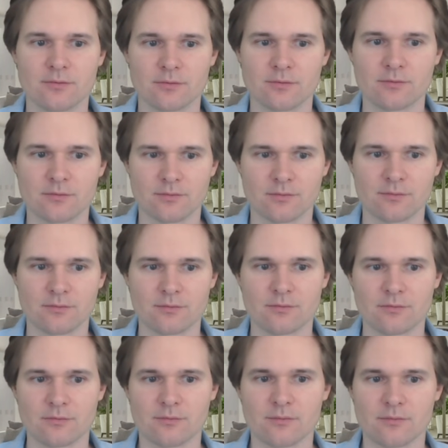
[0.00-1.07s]

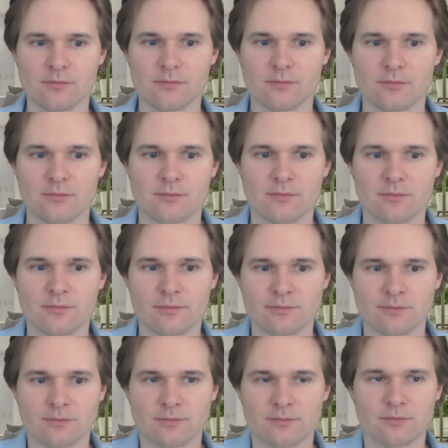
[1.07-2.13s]

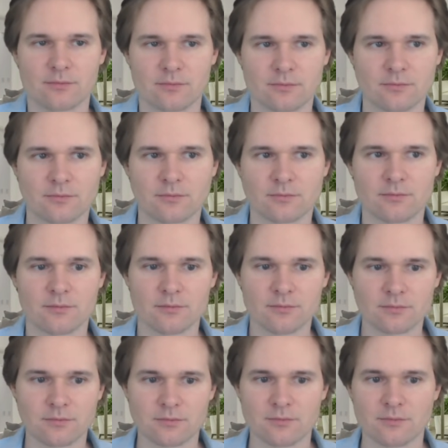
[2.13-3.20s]

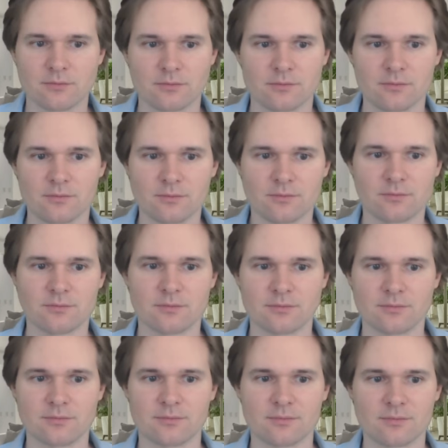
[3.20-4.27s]

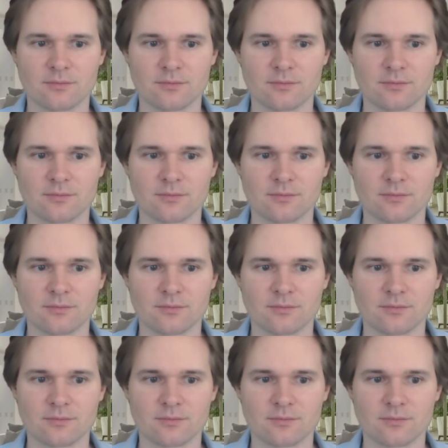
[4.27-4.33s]
This person isn't speaking.